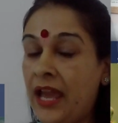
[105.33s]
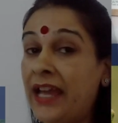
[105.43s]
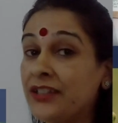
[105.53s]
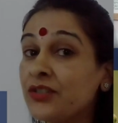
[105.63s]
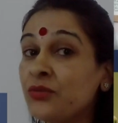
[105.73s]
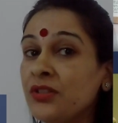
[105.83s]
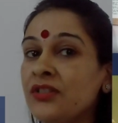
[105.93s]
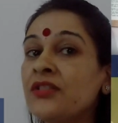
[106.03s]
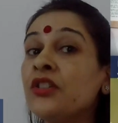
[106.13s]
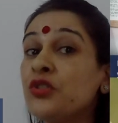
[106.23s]
And
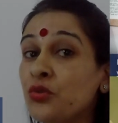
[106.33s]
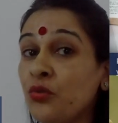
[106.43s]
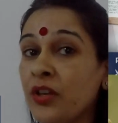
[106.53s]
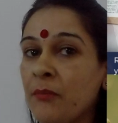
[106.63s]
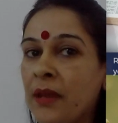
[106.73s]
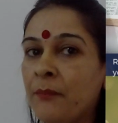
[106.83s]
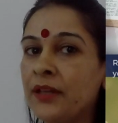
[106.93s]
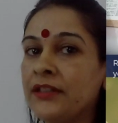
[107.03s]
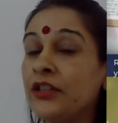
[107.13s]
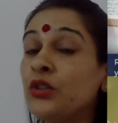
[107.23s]
students, do
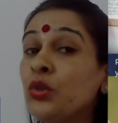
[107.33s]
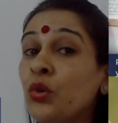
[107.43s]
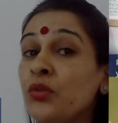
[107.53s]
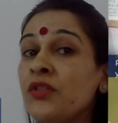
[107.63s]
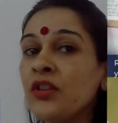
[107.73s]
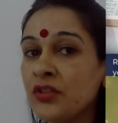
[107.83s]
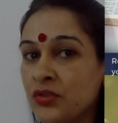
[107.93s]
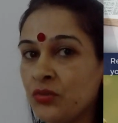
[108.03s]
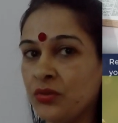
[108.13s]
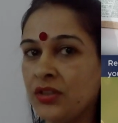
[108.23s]
remember that those
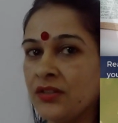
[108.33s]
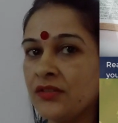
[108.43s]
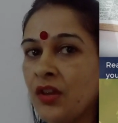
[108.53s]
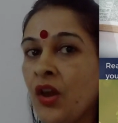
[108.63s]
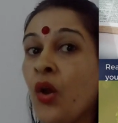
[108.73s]
students